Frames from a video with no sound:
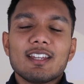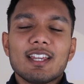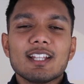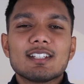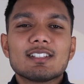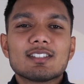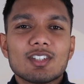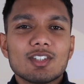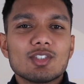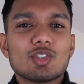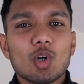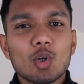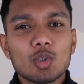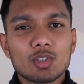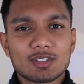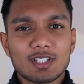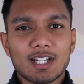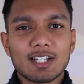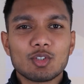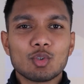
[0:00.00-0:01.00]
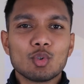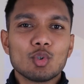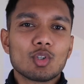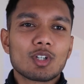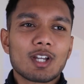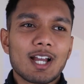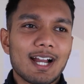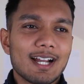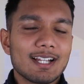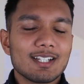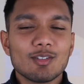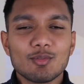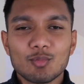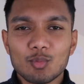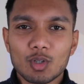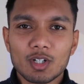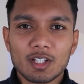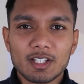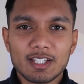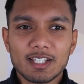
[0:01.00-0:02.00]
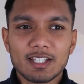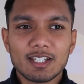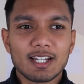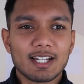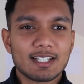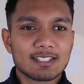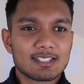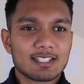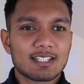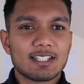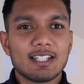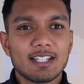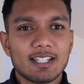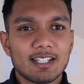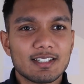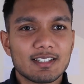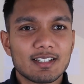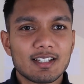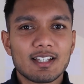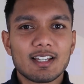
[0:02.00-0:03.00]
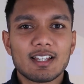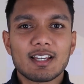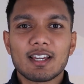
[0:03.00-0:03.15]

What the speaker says: it's the jokes that you kind of want to hear as a kid